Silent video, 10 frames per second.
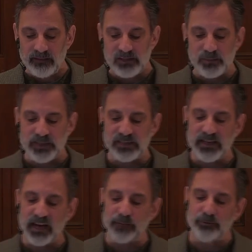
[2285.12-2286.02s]
This
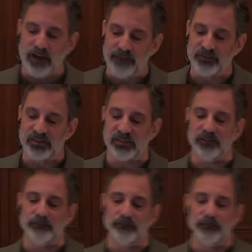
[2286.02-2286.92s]
messianic prophecy
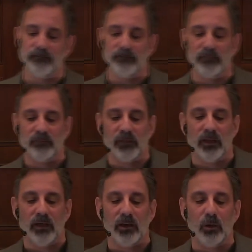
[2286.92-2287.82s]

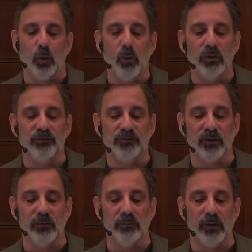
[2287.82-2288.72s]
quoted
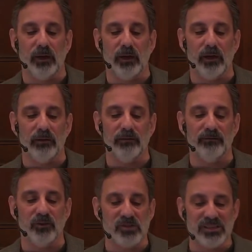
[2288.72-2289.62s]
from uh,
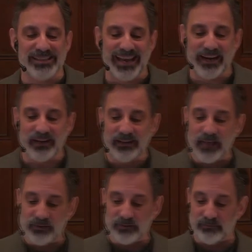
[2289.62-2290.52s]
verses ten and
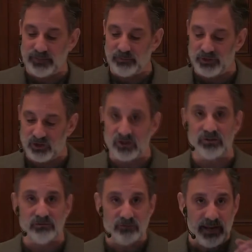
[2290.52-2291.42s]
eleven that we
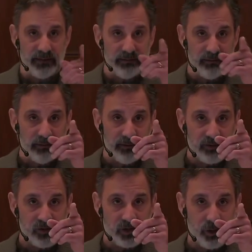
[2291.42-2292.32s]
just read,
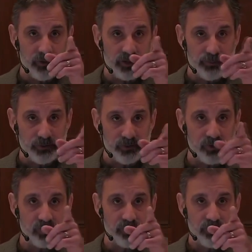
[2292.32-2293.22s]
the stone that the
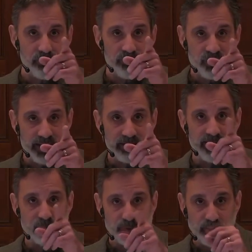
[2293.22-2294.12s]
builders rejected
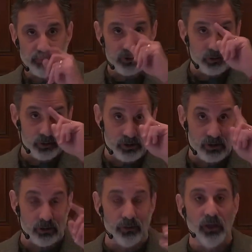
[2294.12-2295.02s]
has become the
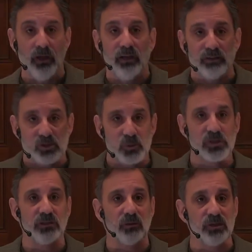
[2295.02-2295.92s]
cornerstone. This
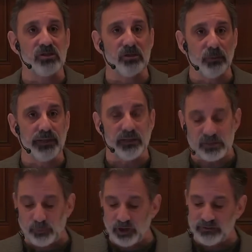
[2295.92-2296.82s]
was the Lord's doing and
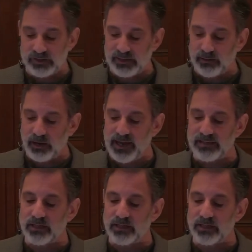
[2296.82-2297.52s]
is marvelous in our eyes.